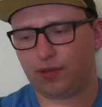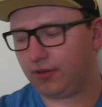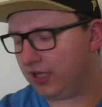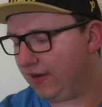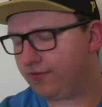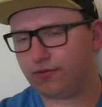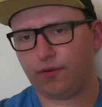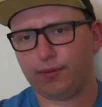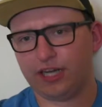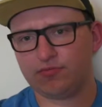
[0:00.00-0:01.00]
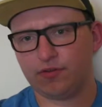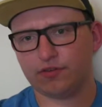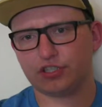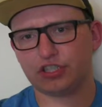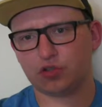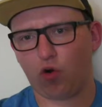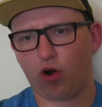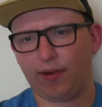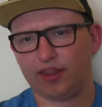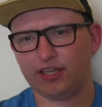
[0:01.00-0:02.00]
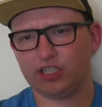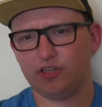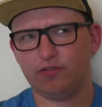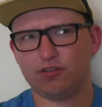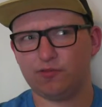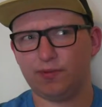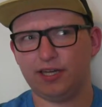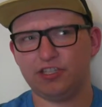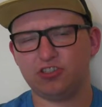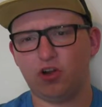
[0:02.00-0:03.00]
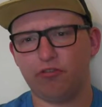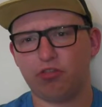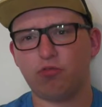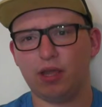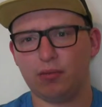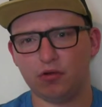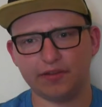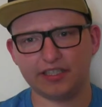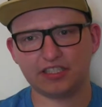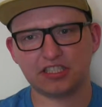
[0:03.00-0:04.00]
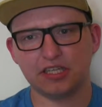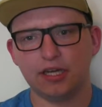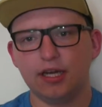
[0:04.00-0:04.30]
I believe, the replacement for Storm, I think she was replaced in all 3 movies.